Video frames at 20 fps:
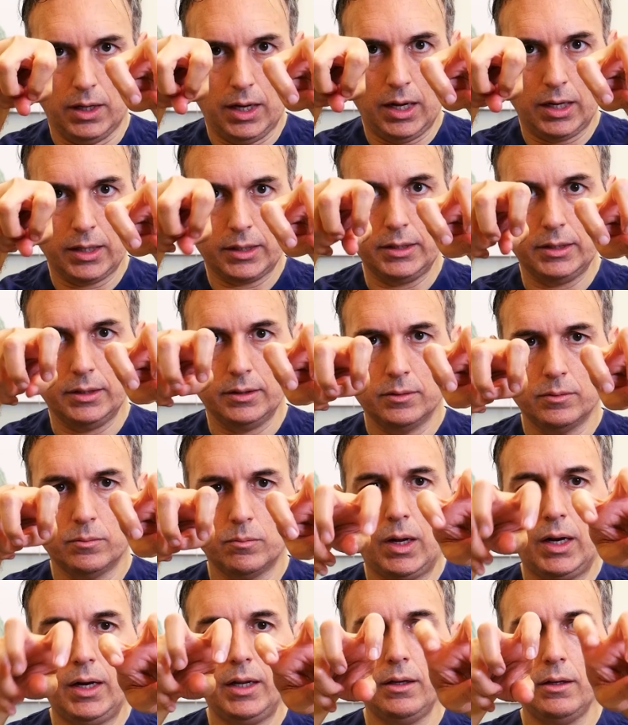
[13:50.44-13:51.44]
Here,
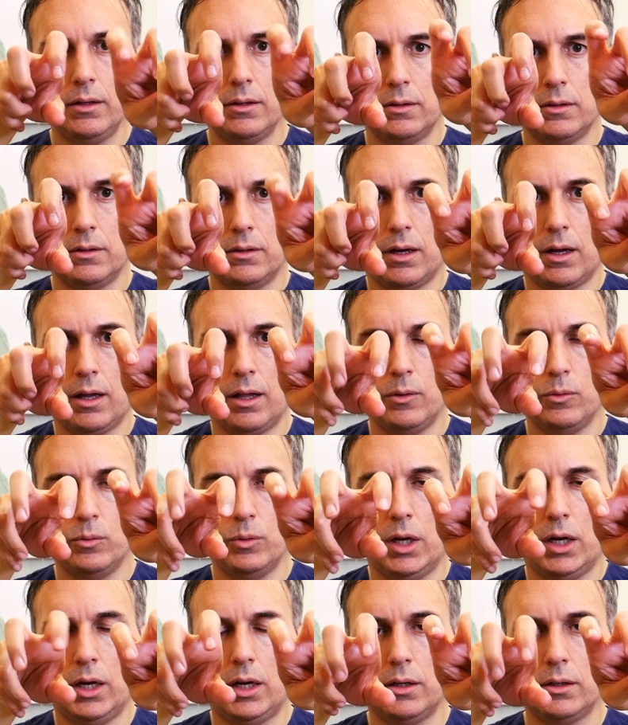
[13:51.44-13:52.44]
okay? Annular
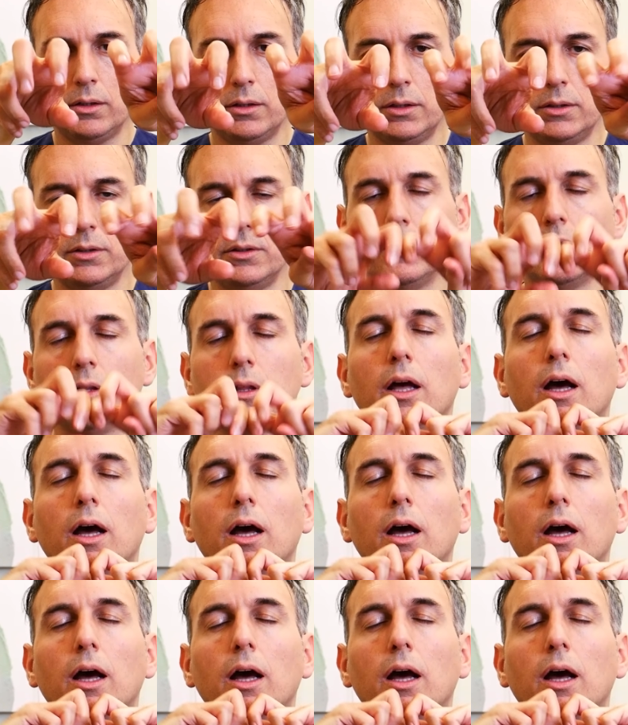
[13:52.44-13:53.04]
index right there.